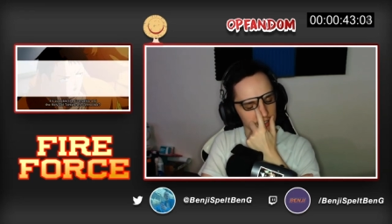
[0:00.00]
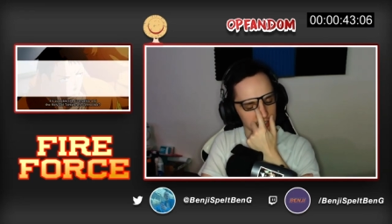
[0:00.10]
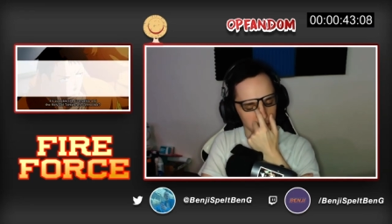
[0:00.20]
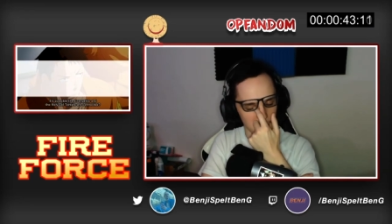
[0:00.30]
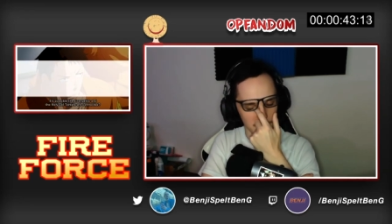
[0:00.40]

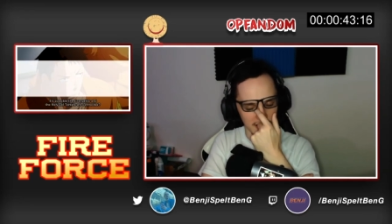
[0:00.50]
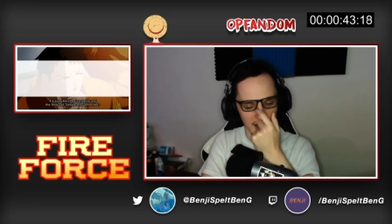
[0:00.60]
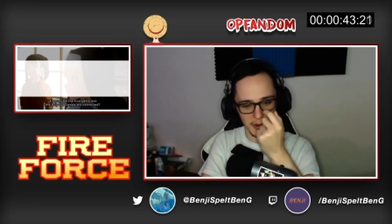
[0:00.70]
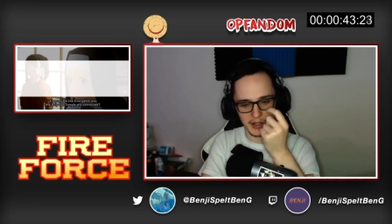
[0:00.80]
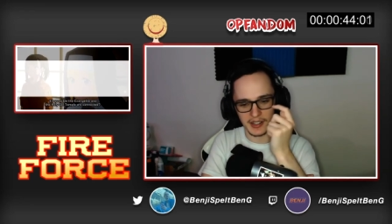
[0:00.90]
She might be
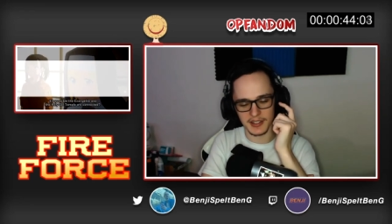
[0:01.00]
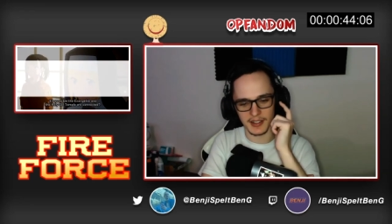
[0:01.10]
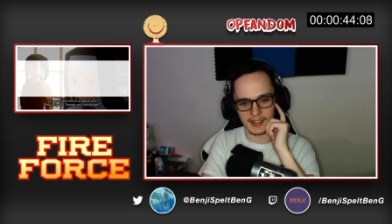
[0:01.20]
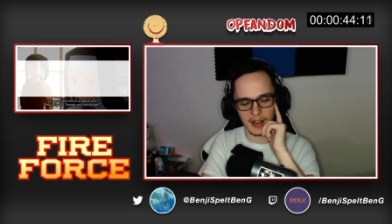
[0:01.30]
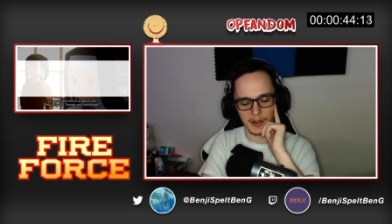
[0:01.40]
doubting us
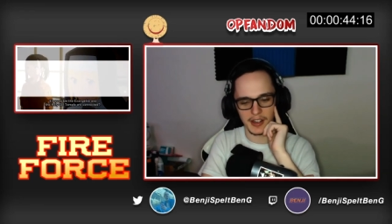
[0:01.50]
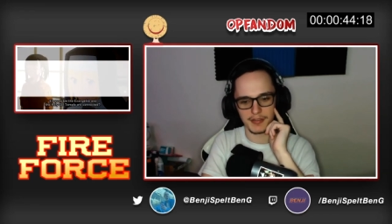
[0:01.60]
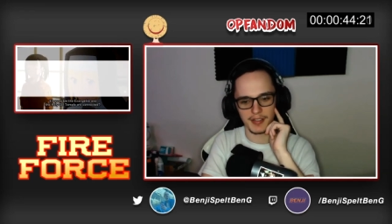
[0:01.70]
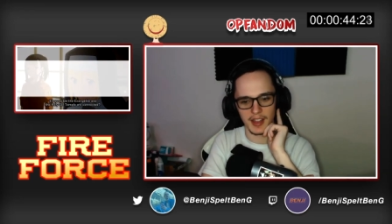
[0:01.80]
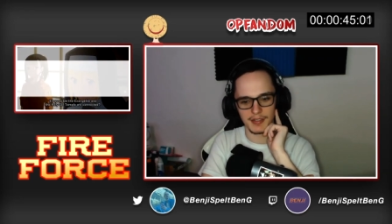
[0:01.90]
doubting her
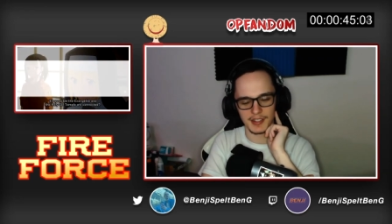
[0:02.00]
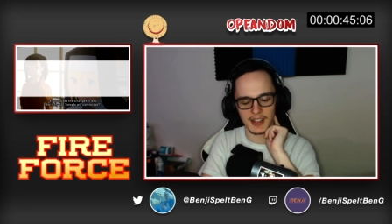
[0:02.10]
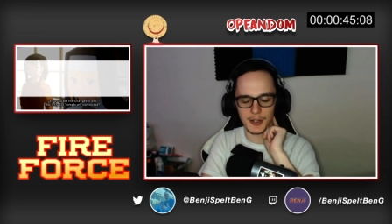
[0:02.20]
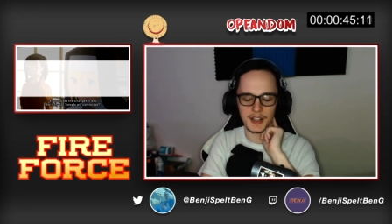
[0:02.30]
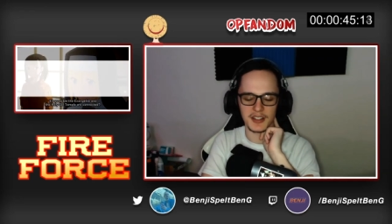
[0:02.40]
faith
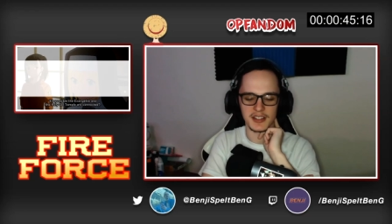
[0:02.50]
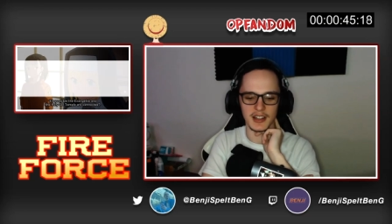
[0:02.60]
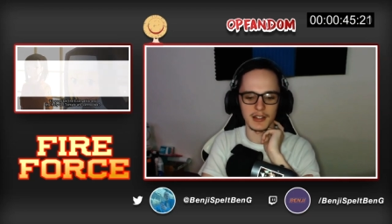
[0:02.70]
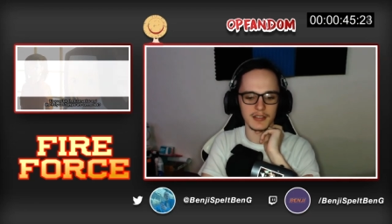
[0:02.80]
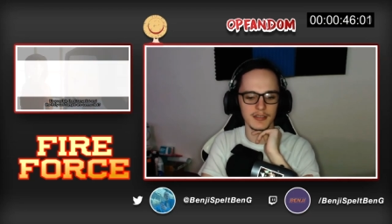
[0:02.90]
and doubting
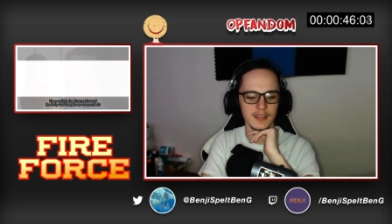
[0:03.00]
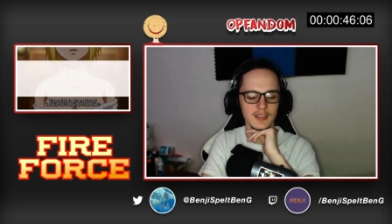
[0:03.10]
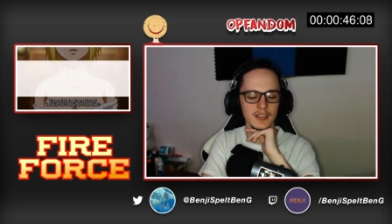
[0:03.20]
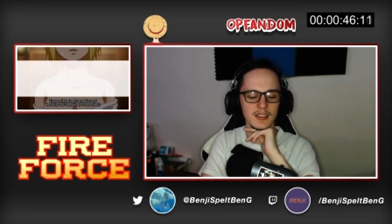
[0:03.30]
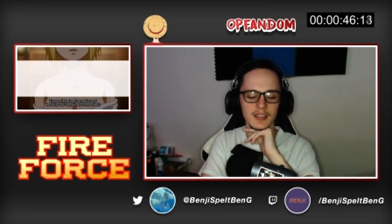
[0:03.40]
herself.
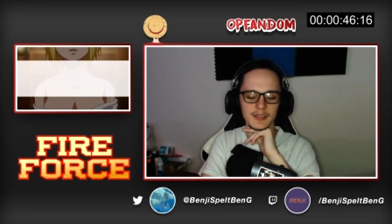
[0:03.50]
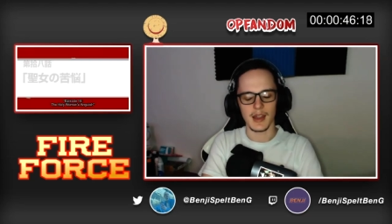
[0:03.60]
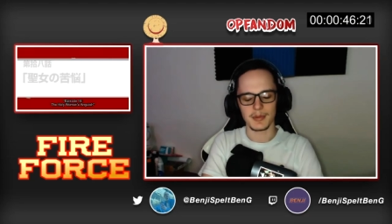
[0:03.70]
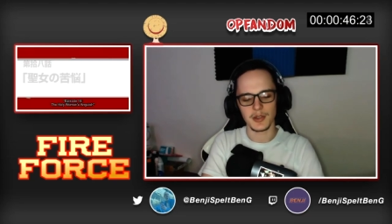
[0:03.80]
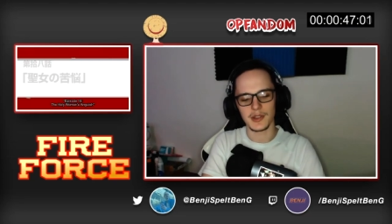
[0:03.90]

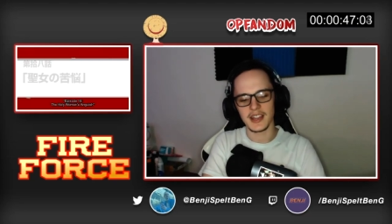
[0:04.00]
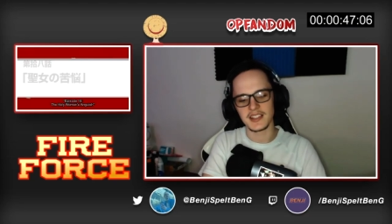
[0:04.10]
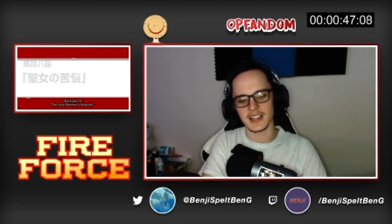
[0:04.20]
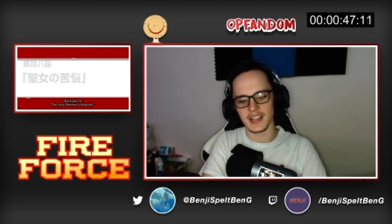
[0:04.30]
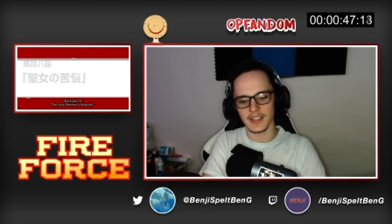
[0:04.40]
Episode
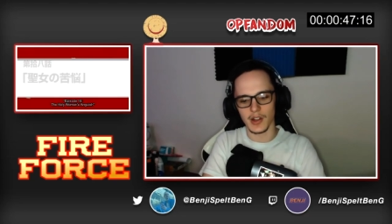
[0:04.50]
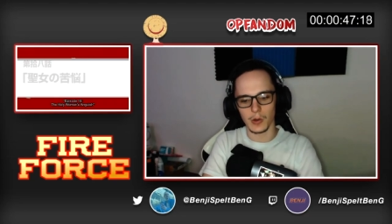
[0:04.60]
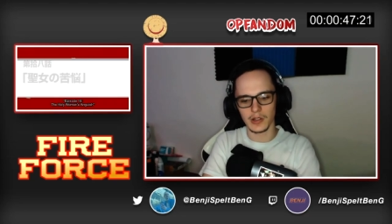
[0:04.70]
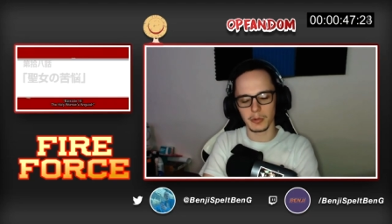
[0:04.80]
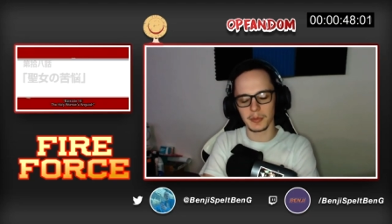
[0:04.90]
18 The
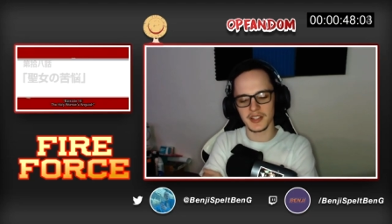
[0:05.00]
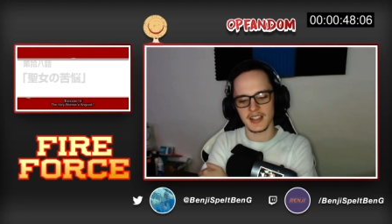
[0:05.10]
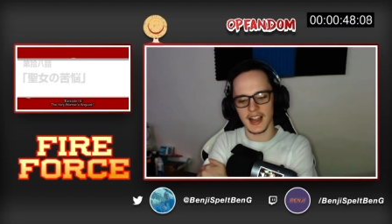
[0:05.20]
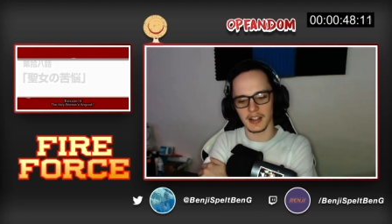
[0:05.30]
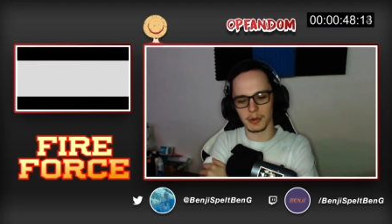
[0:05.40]
Holy
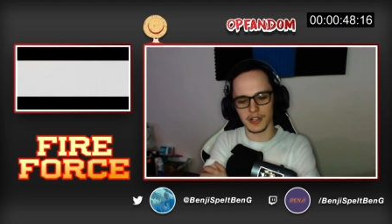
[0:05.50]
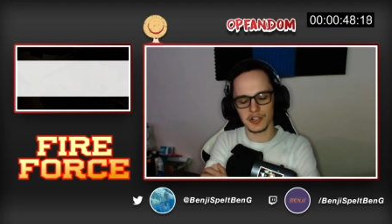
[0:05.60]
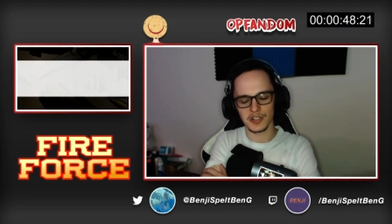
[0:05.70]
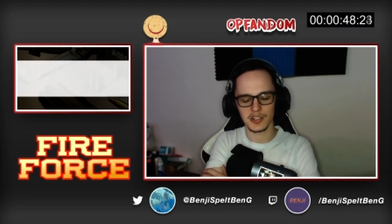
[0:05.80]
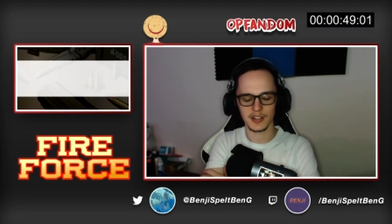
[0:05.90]
Woman's
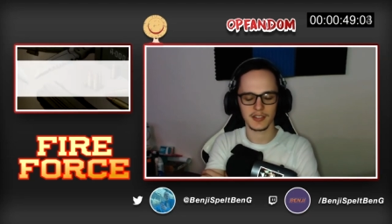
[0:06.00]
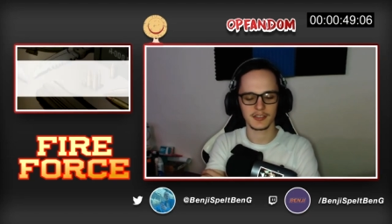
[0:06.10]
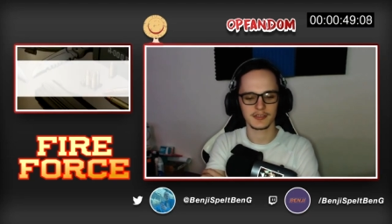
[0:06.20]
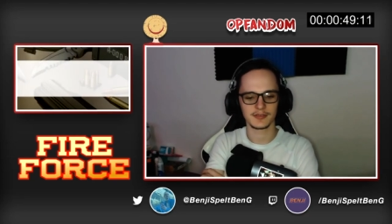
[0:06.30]
Anguish.